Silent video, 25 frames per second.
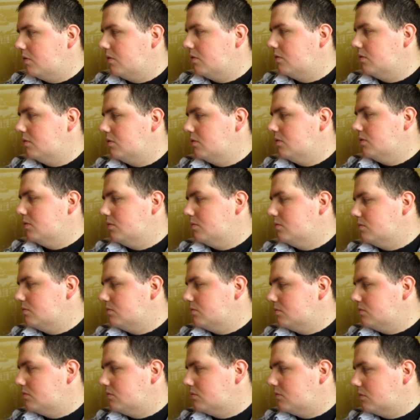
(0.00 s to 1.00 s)

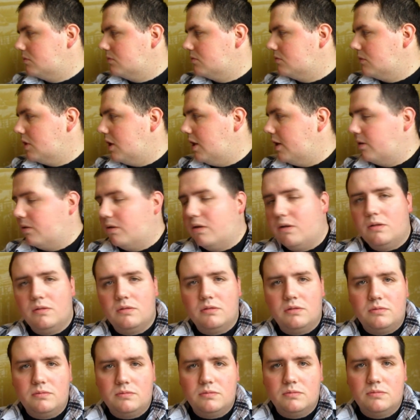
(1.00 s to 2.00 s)
I don't know.
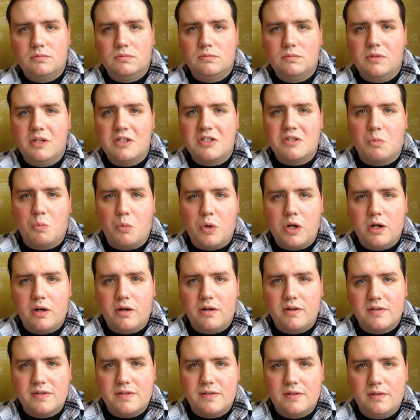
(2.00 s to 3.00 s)
It's
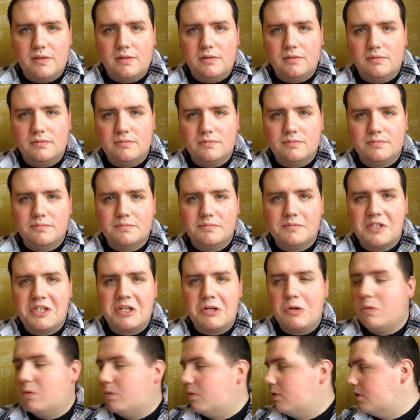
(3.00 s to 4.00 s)
weird, isn't it?
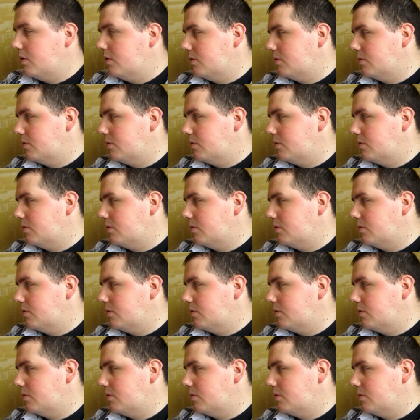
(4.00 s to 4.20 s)
It's cool.